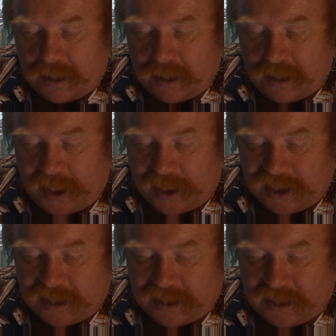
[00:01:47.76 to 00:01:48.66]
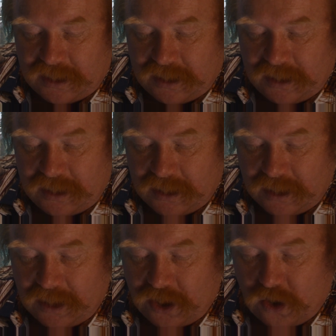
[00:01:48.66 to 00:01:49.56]
Next
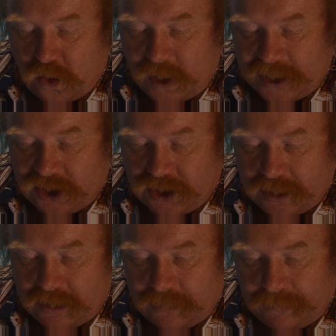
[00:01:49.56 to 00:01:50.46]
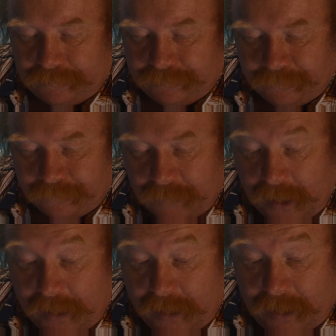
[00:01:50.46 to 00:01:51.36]
question.
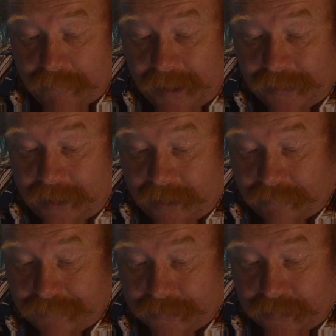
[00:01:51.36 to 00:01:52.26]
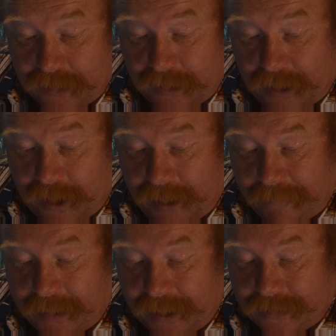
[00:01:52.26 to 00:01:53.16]
Matt Yabs, I
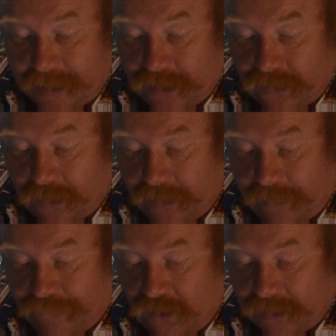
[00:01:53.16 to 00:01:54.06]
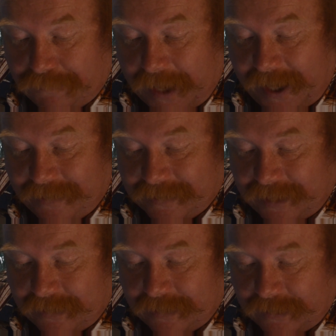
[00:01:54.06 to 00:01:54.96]
am guessing you couldn't afford to pay the
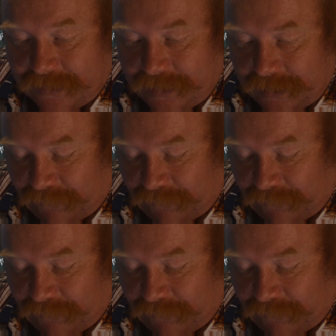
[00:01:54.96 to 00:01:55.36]
sound engineers